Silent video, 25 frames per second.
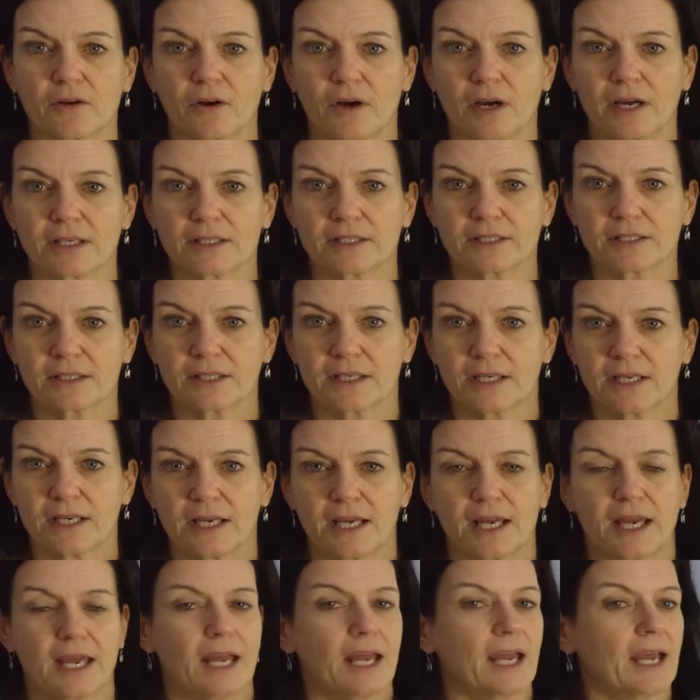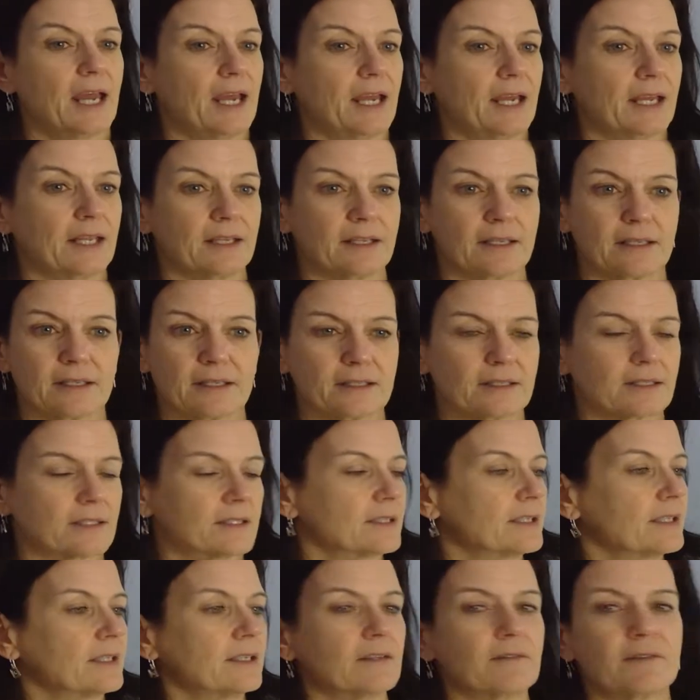costs. And this
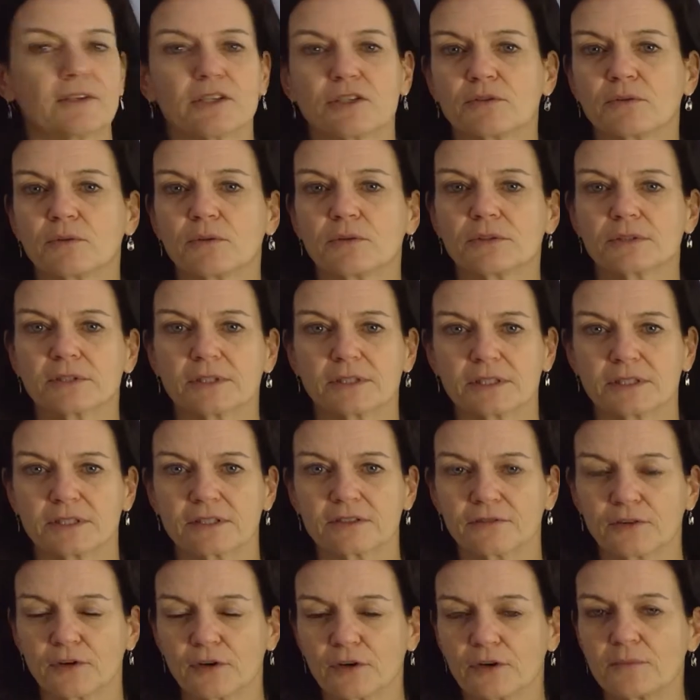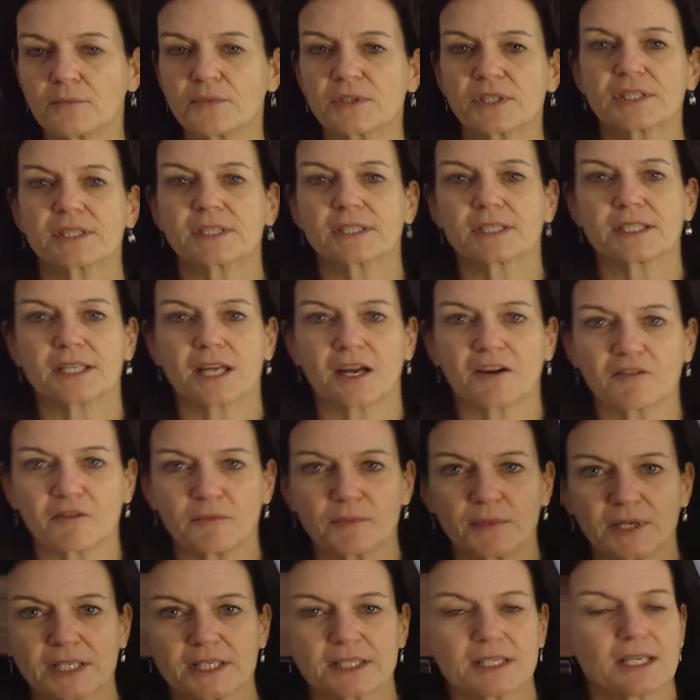is individuals, this is firms, this is
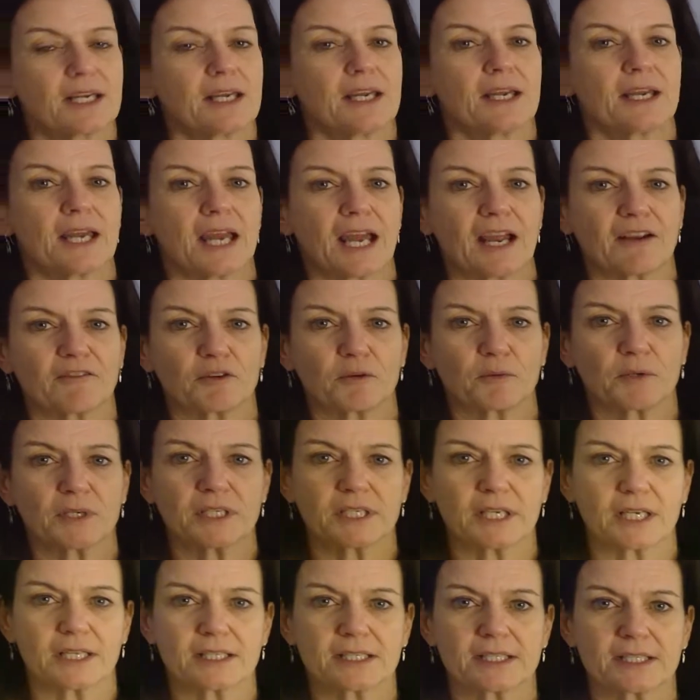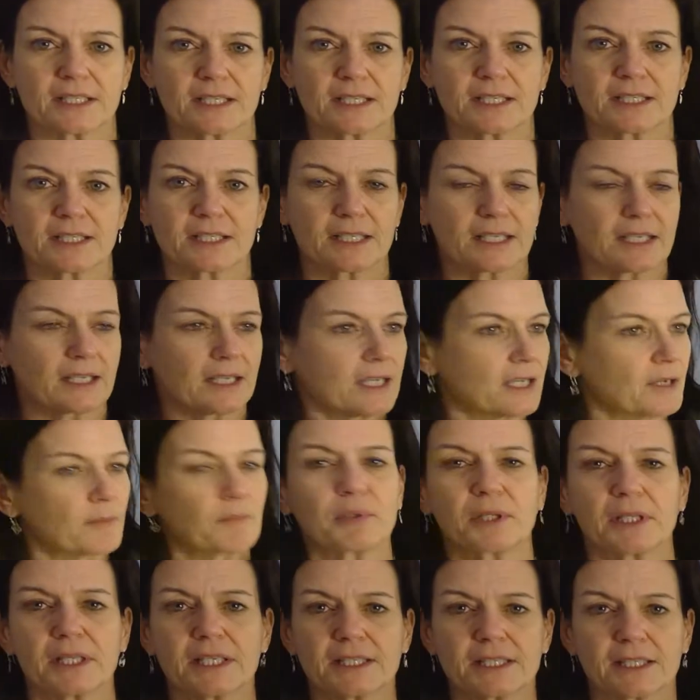governments. Everyone does this
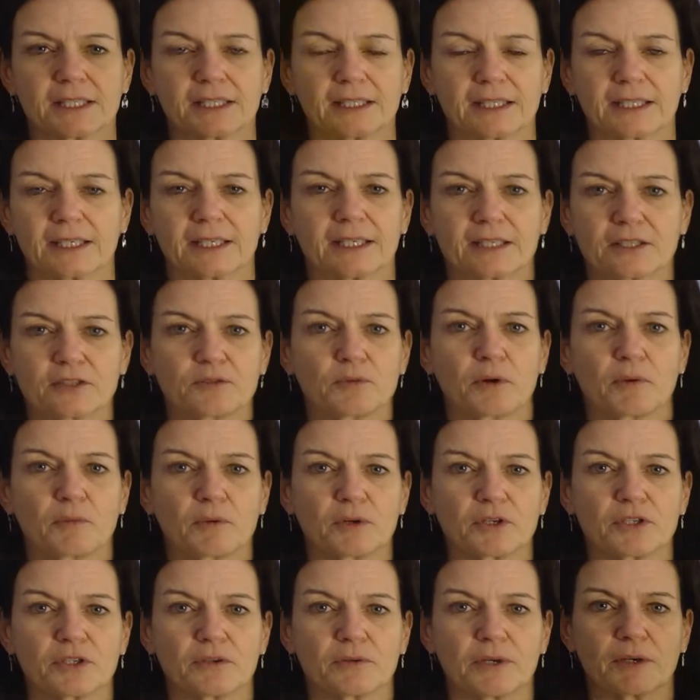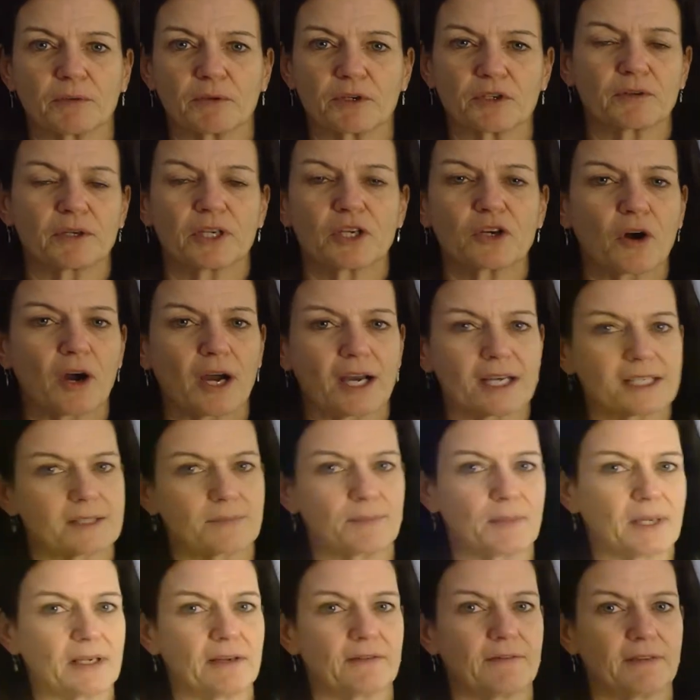implicitly. It's what we're doing. We're doing
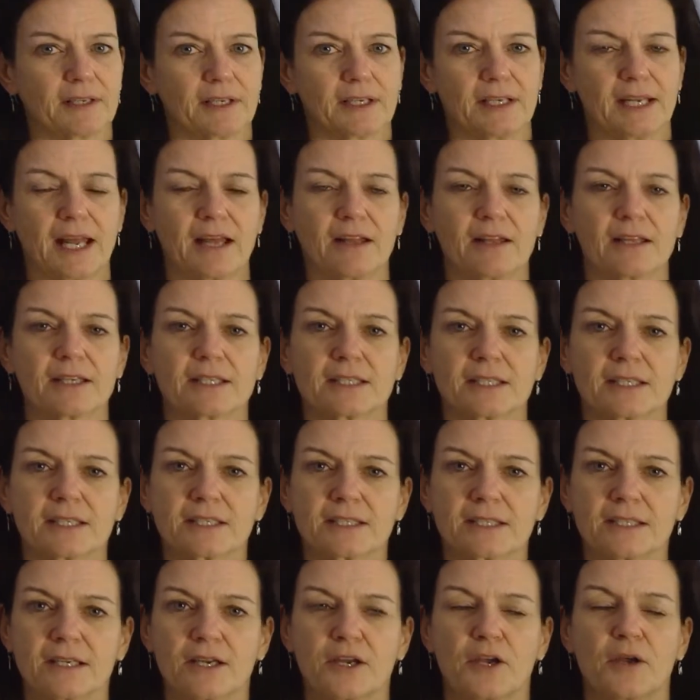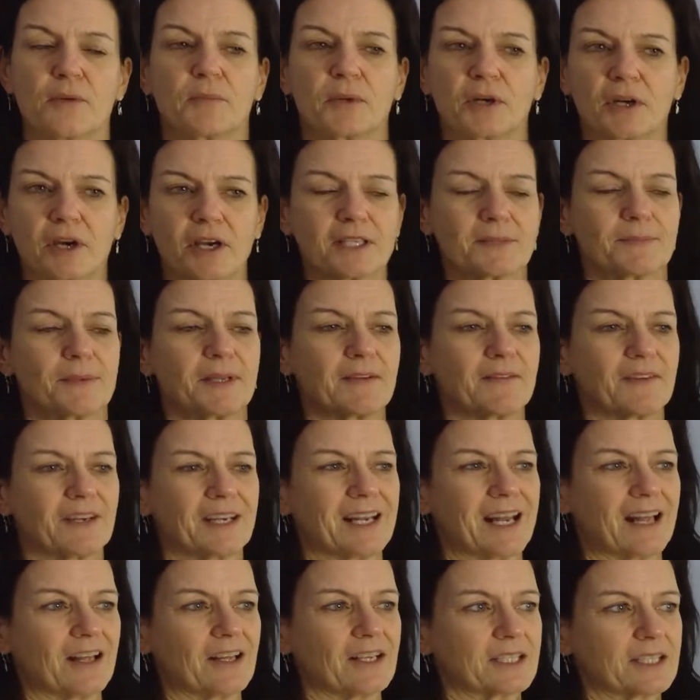cost benefit analysis. But cost benefit
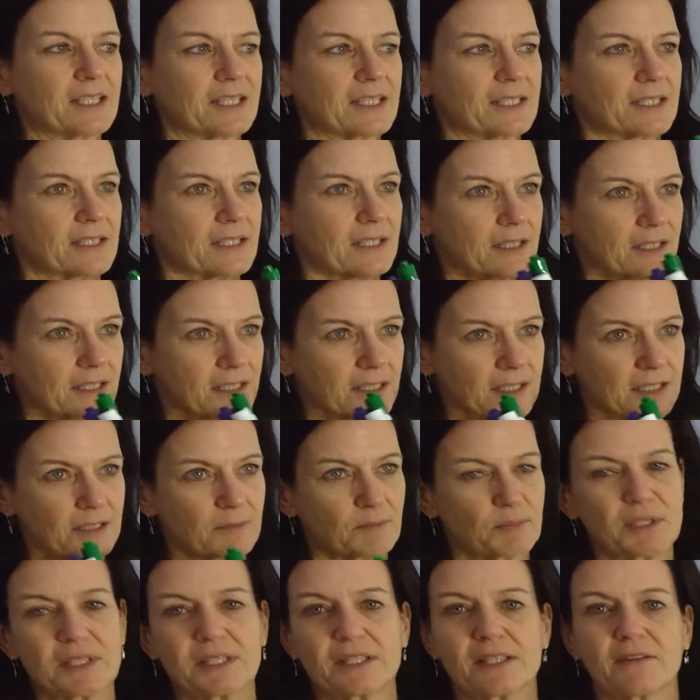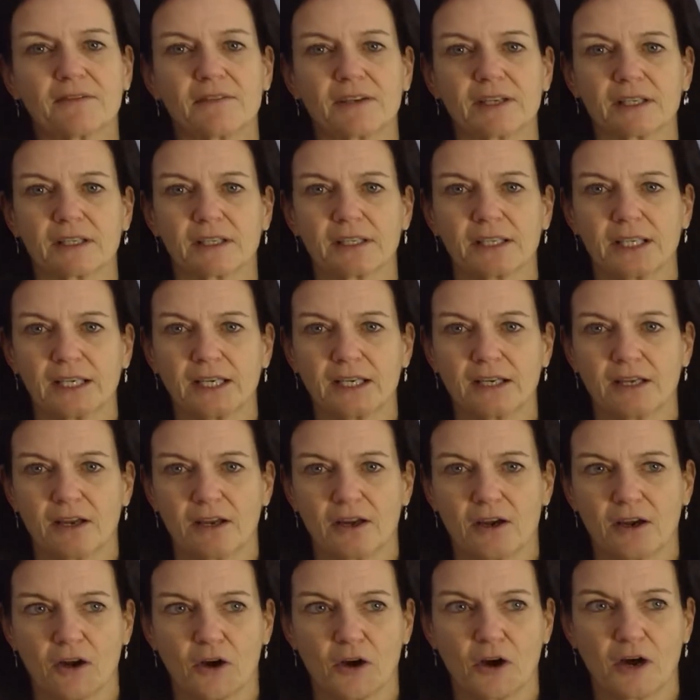analysis specifically
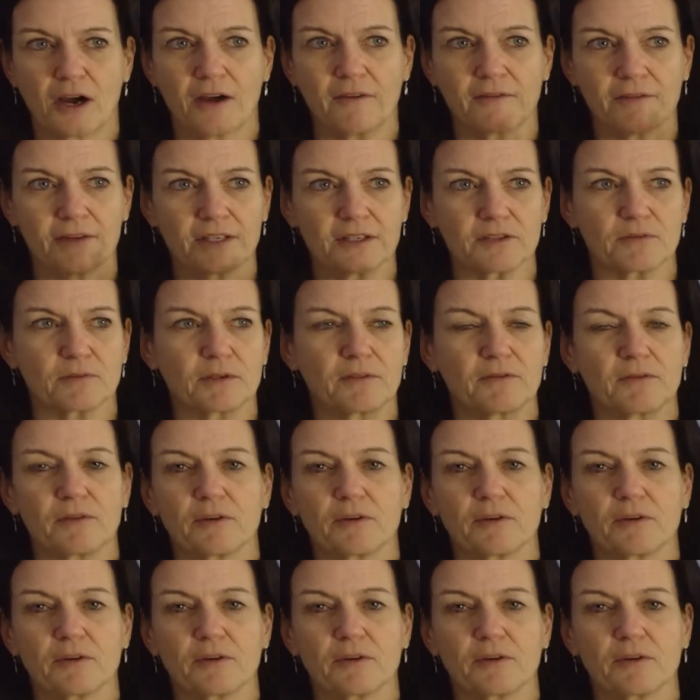often is